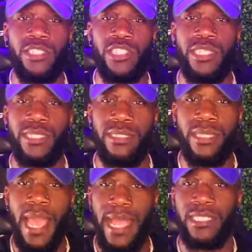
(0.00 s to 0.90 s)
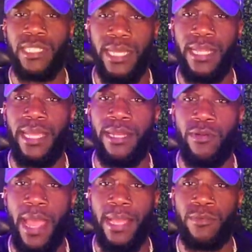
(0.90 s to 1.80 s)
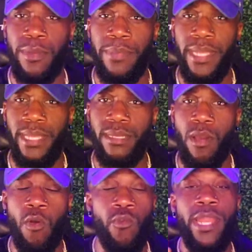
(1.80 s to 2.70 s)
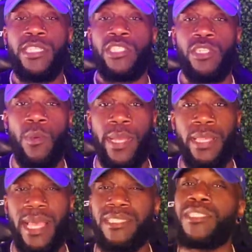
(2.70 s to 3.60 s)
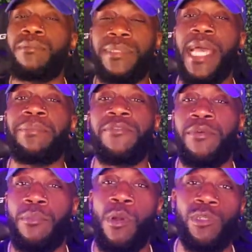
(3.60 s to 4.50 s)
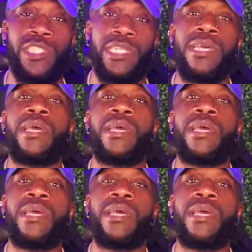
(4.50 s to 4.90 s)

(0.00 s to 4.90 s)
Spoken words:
She's actually going to interact with me, already showing like some type of emotion.